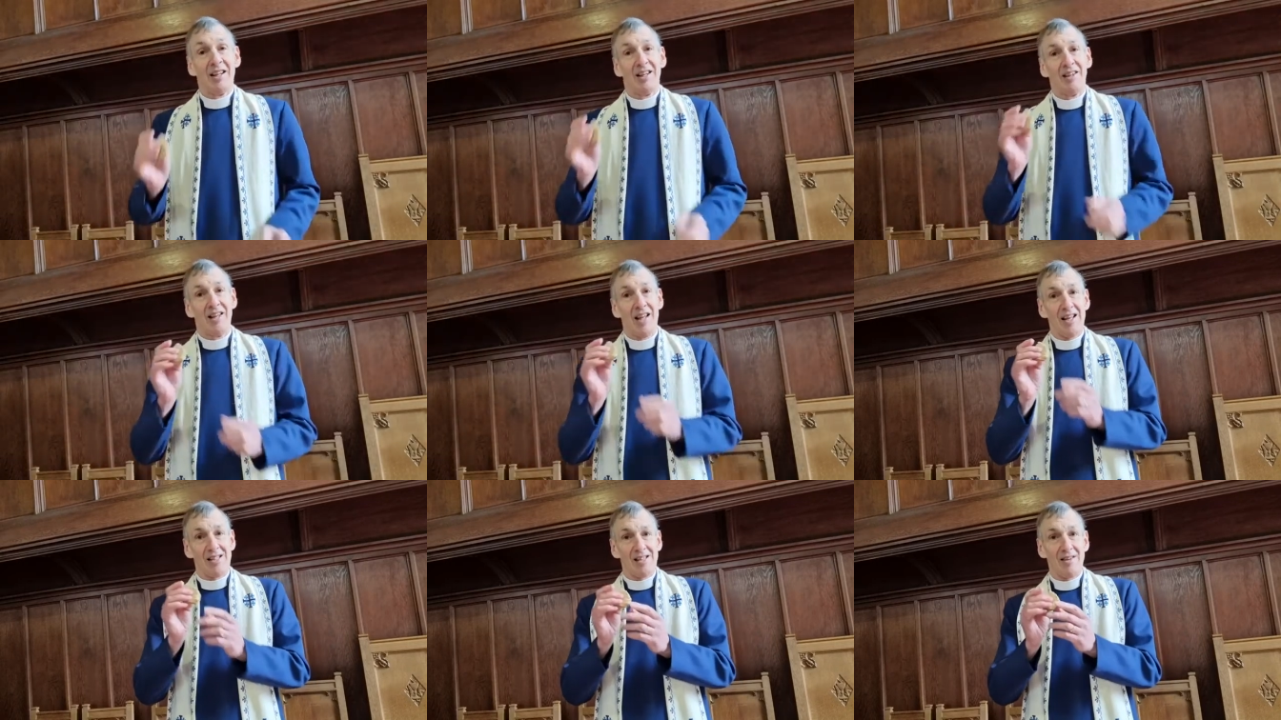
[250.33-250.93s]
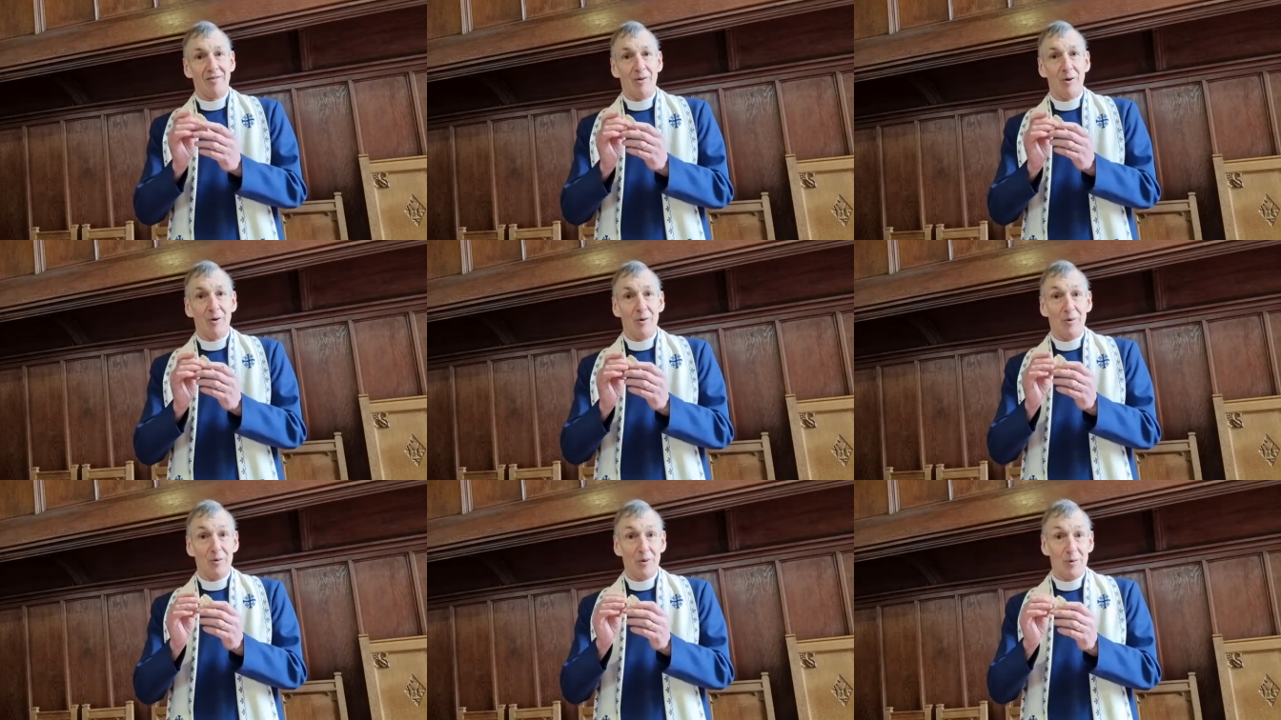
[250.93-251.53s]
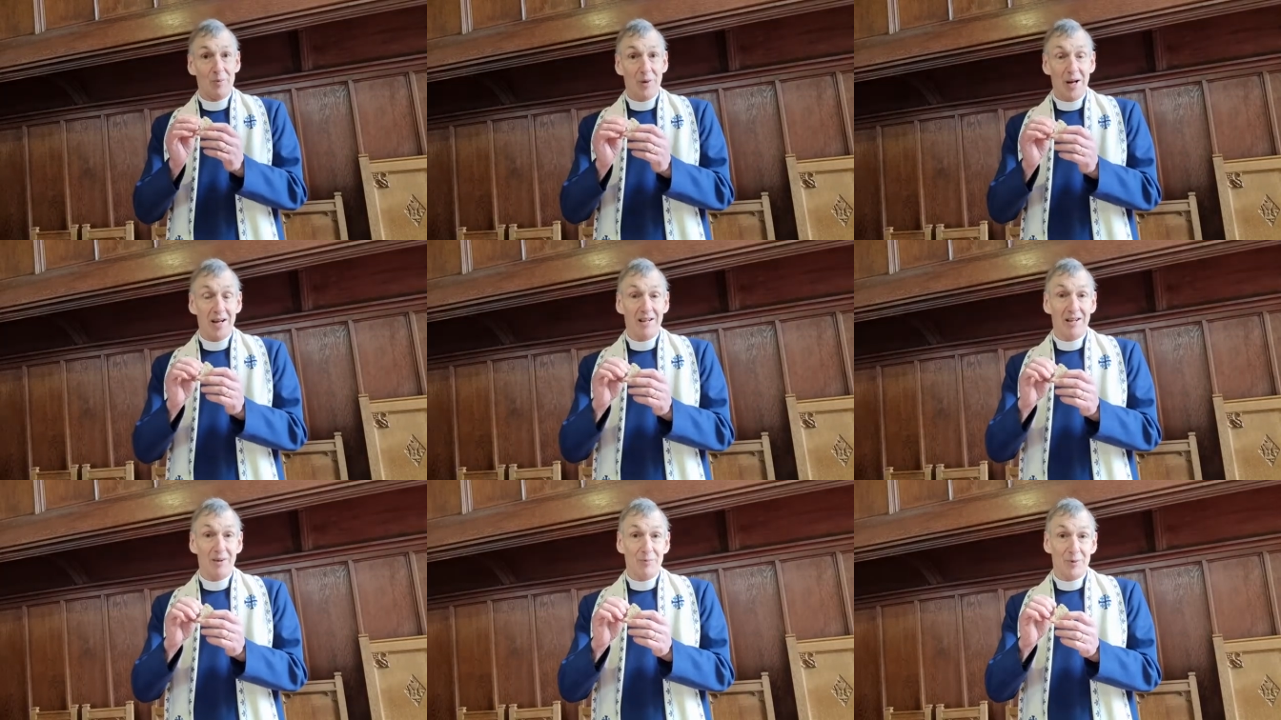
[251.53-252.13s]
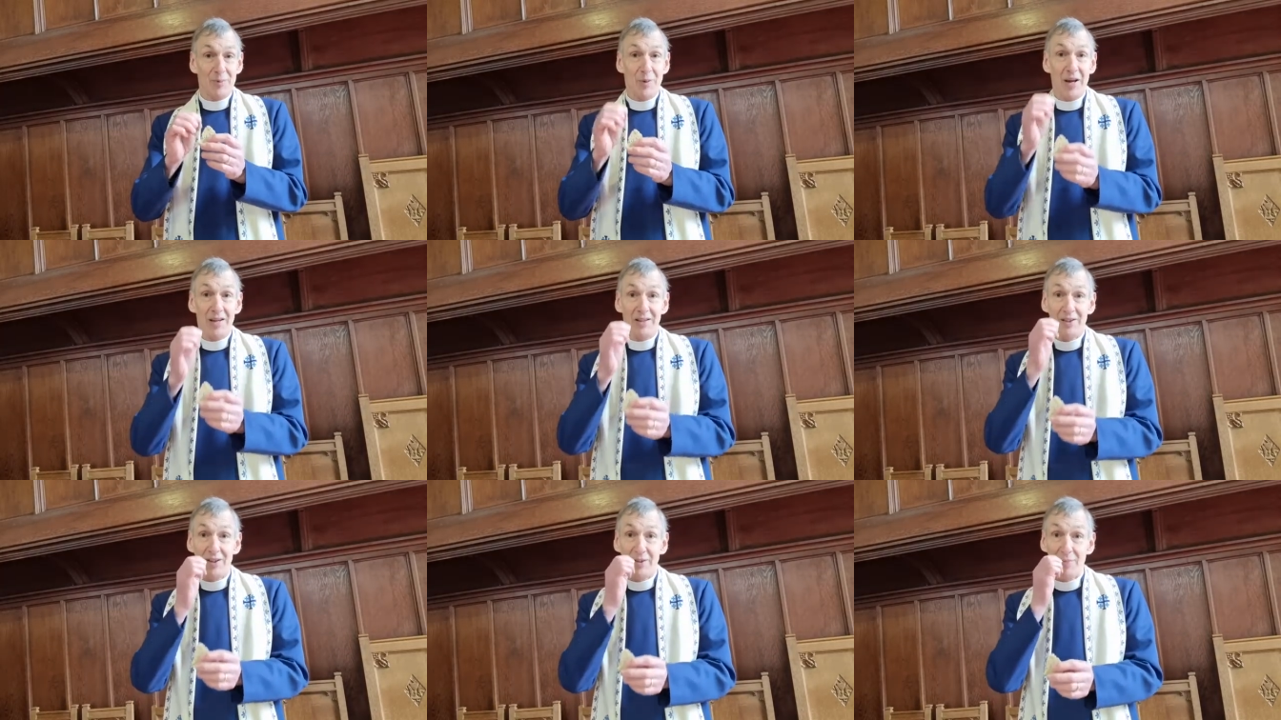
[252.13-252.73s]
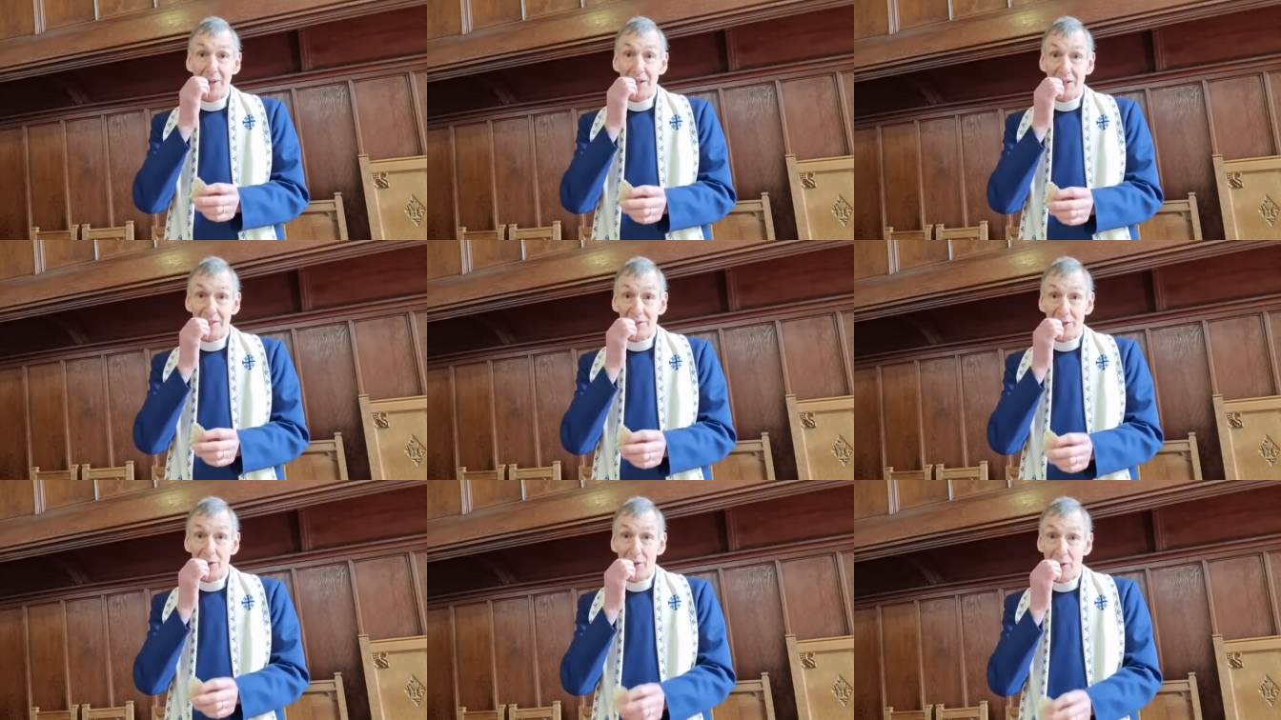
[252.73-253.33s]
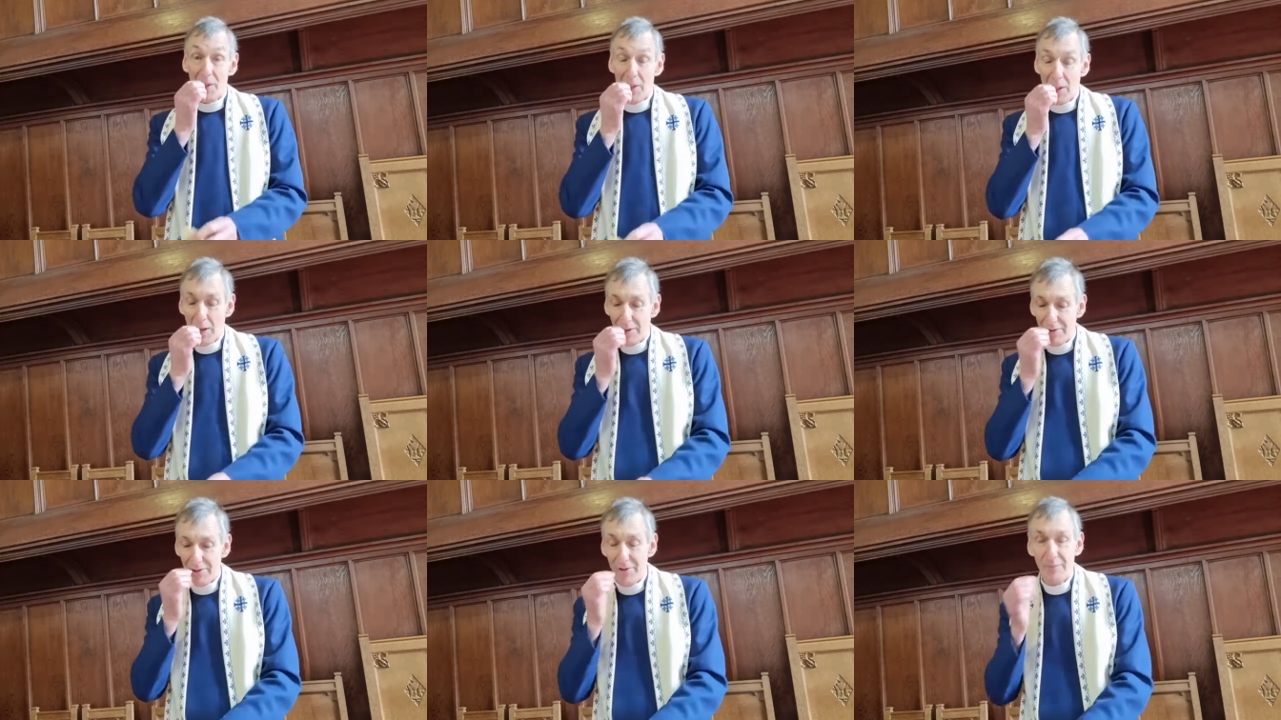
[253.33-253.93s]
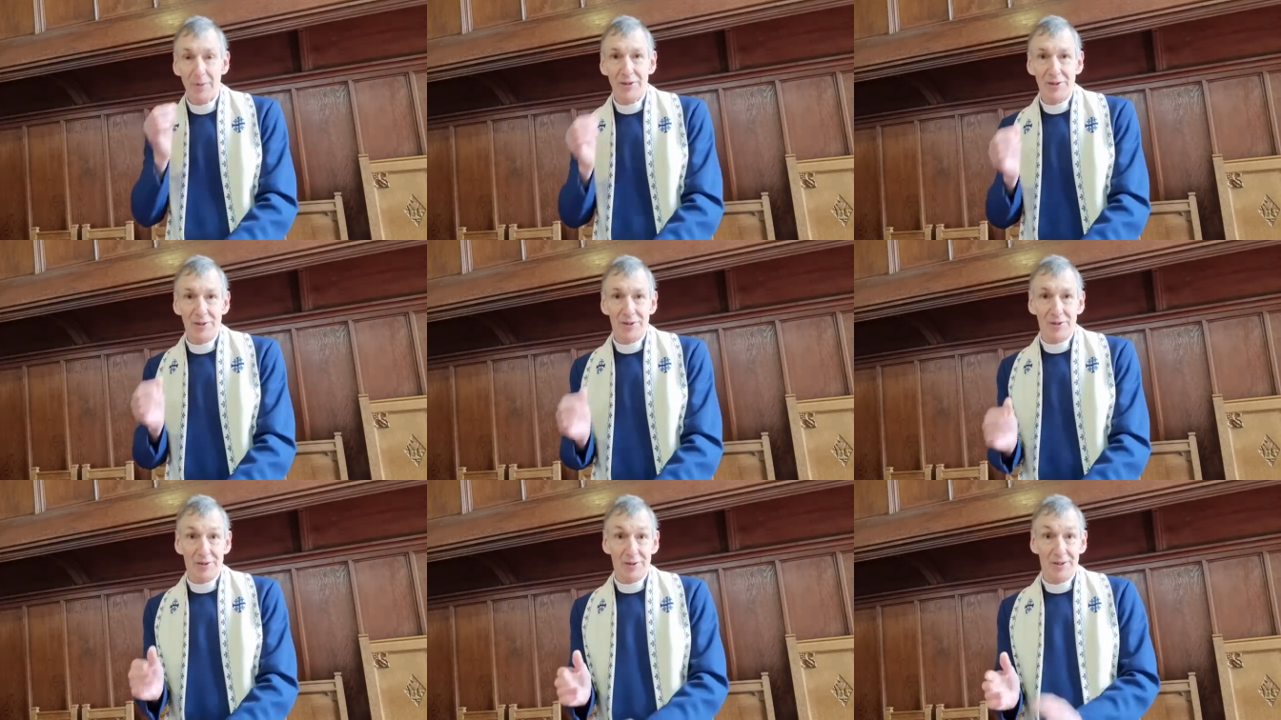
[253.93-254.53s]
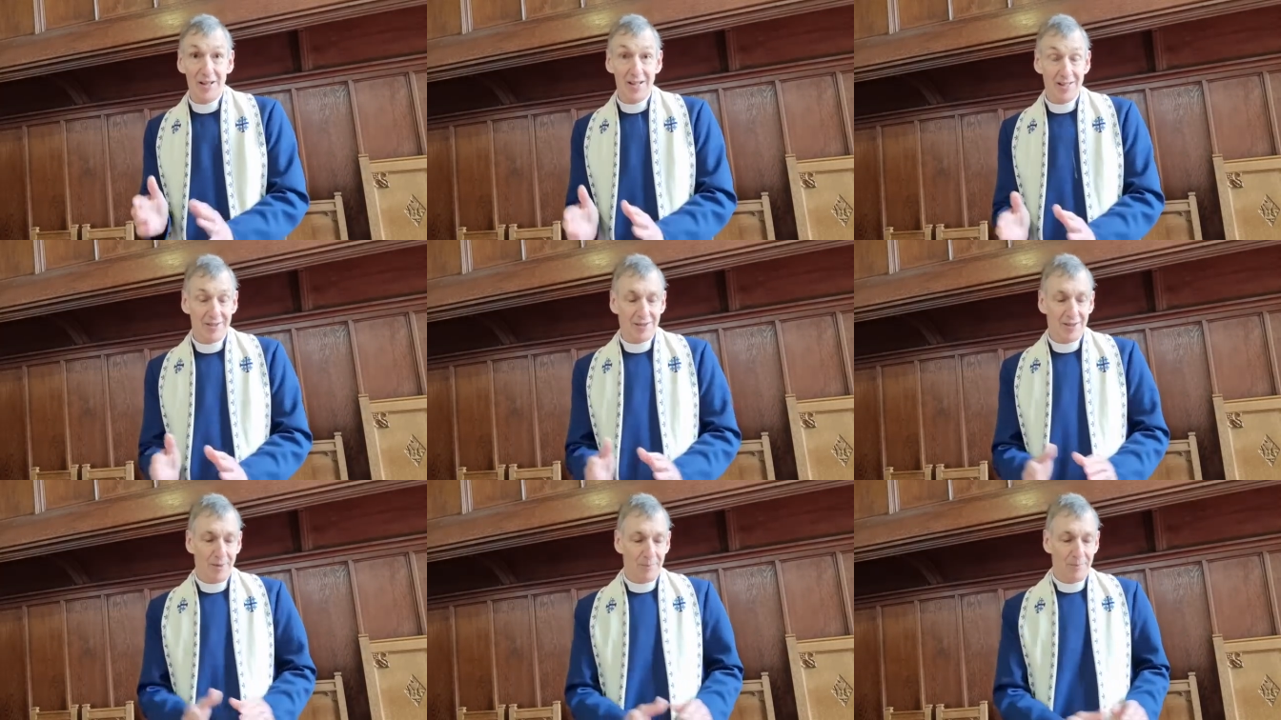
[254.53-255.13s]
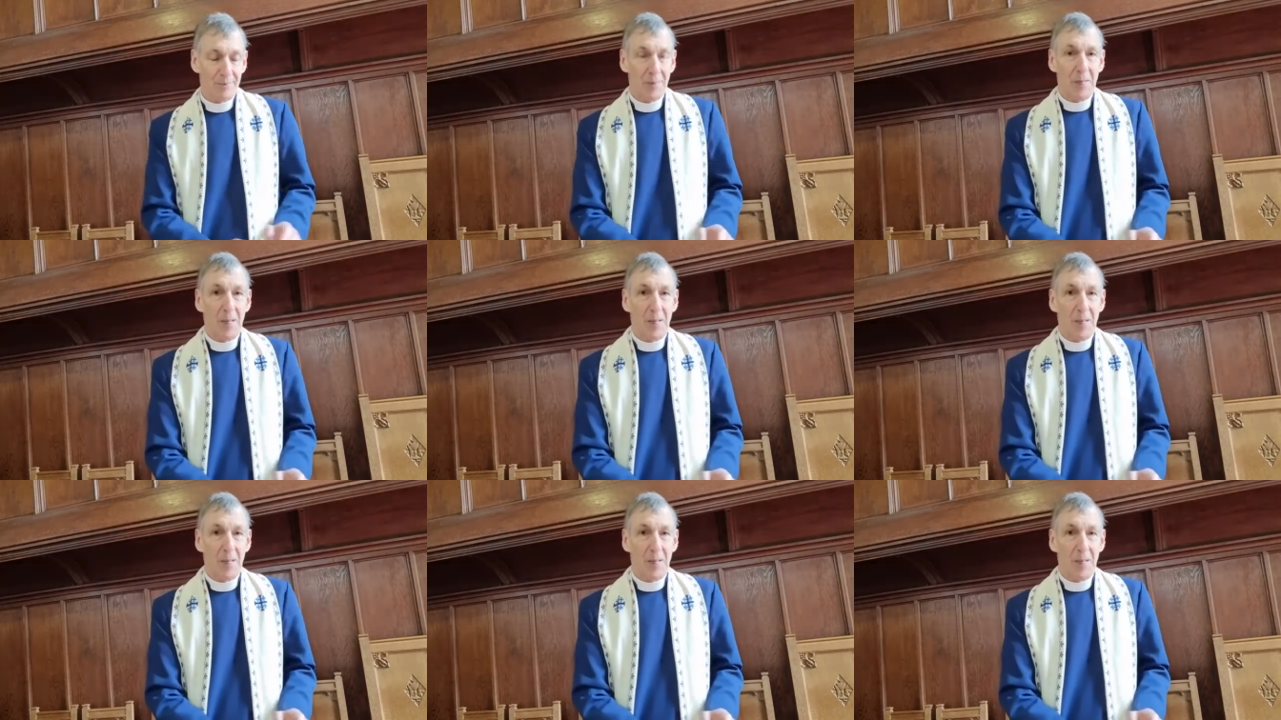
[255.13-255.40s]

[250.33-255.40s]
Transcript: last of all, the bread comes back to the minister, and the minister takes some,